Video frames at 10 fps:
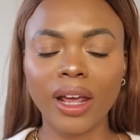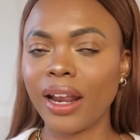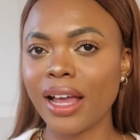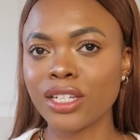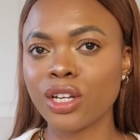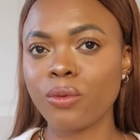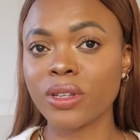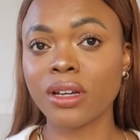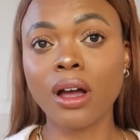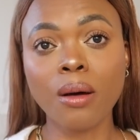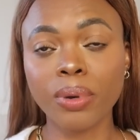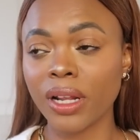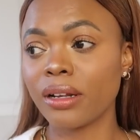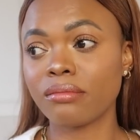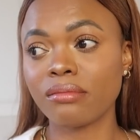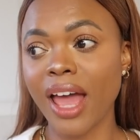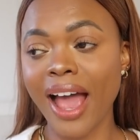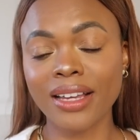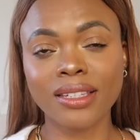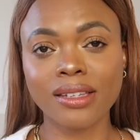And last year was a complete
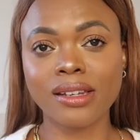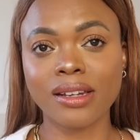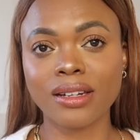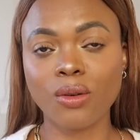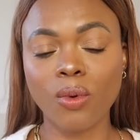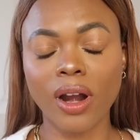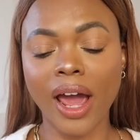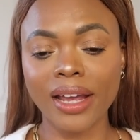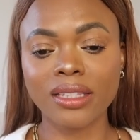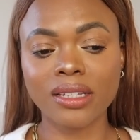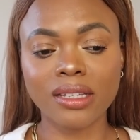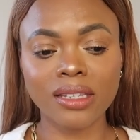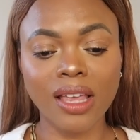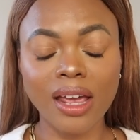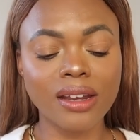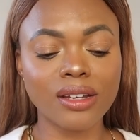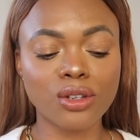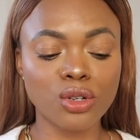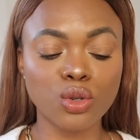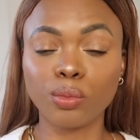accident when I decided
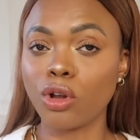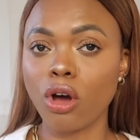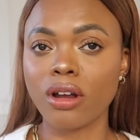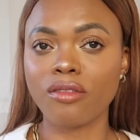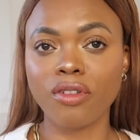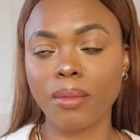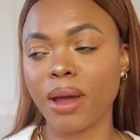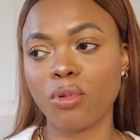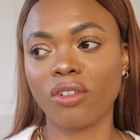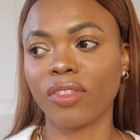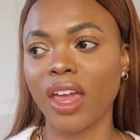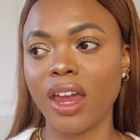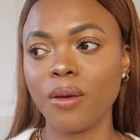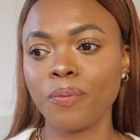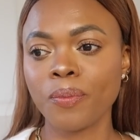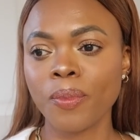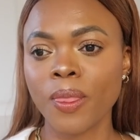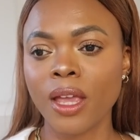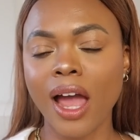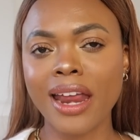to do blonde for my birthday.
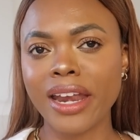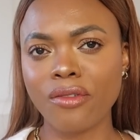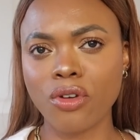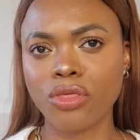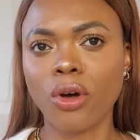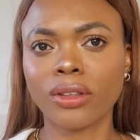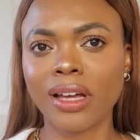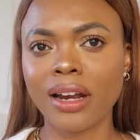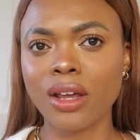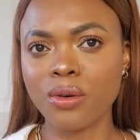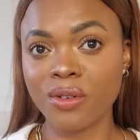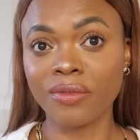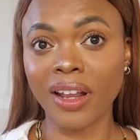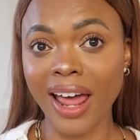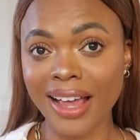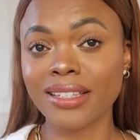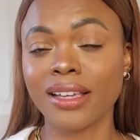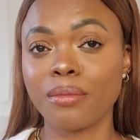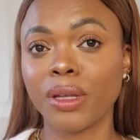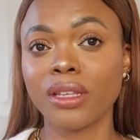I never thought that it would have
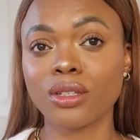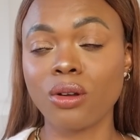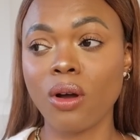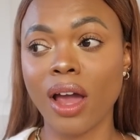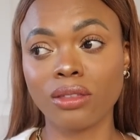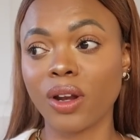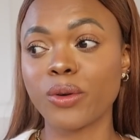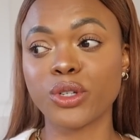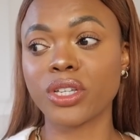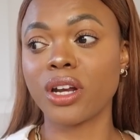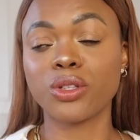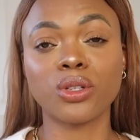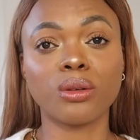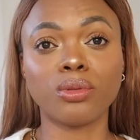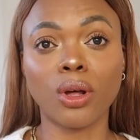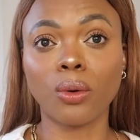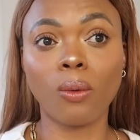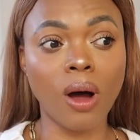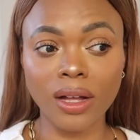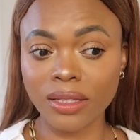lasted me this long. I thought I was just gonna do the blonde
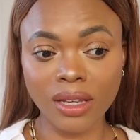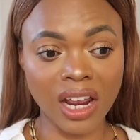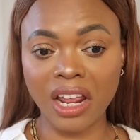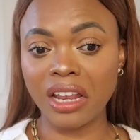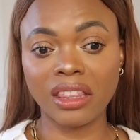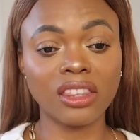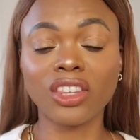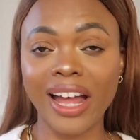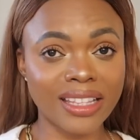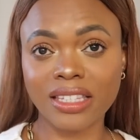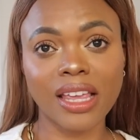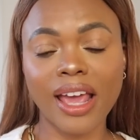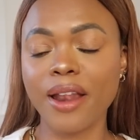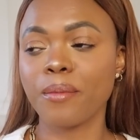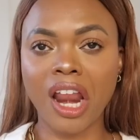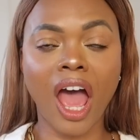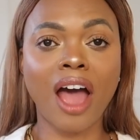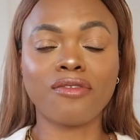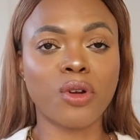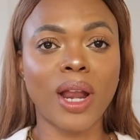once and then that's it. And
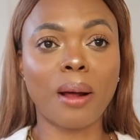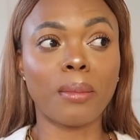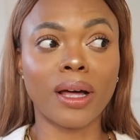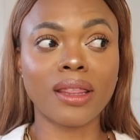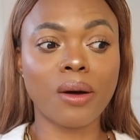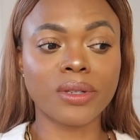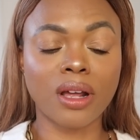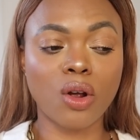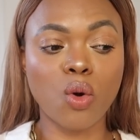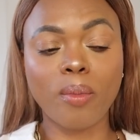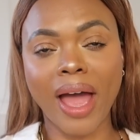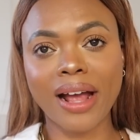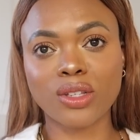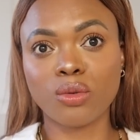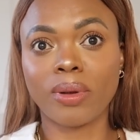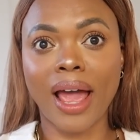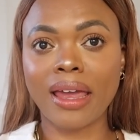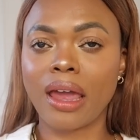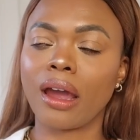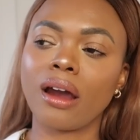after that month, I was gonna go back to
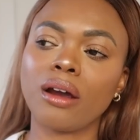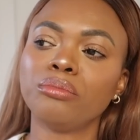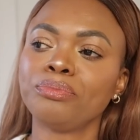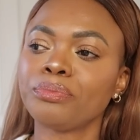black hair.